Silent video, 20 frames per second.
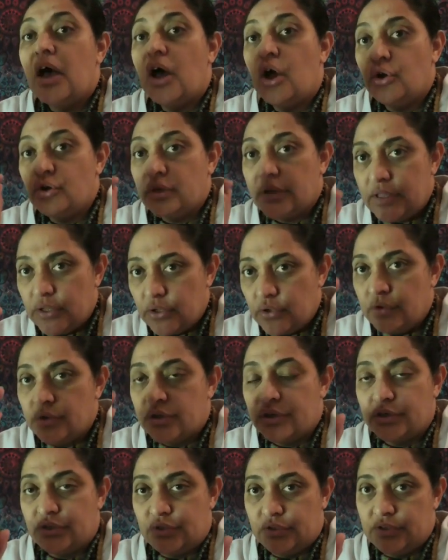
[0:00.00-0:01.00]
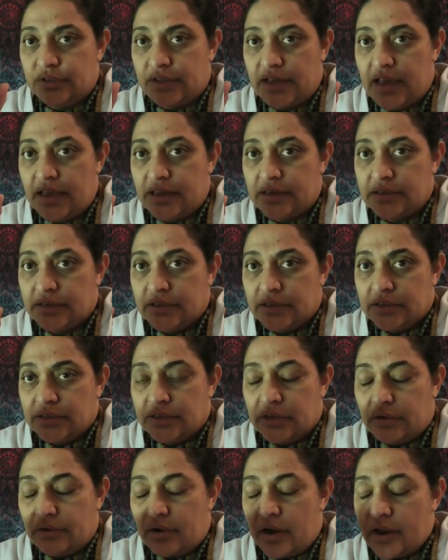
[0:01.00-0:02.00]
Only you can do that.
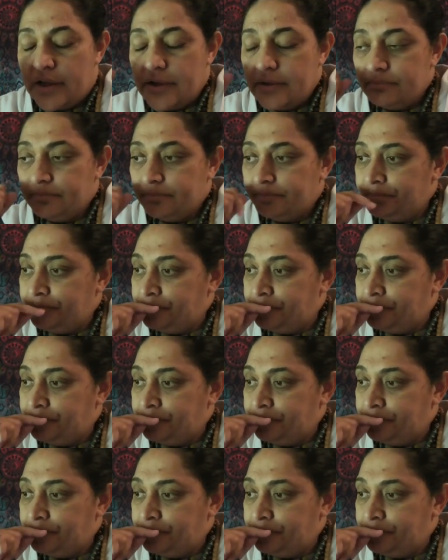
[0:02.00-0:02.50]
All right.